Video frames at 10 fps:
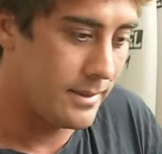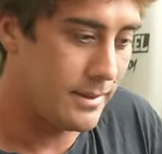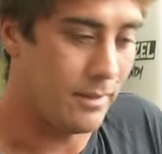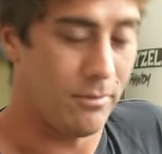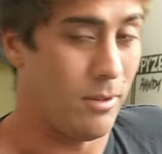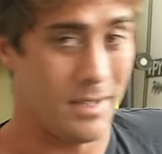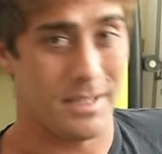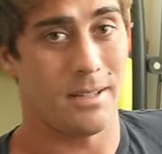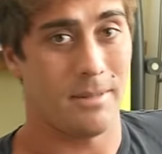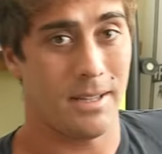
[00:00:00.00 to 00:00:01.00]
I don't even want
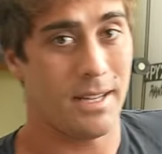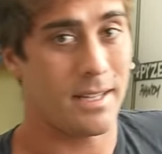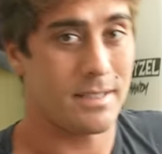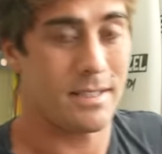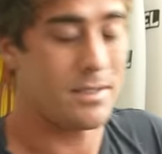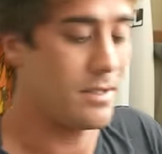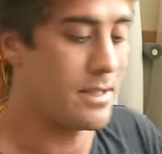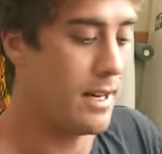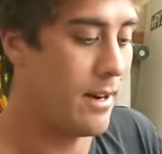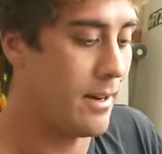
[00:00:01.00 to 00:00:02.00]
to talk about that because that's just
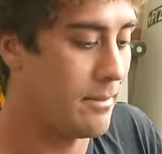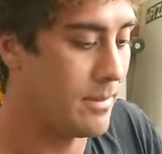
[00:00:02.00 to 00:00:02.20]
scary.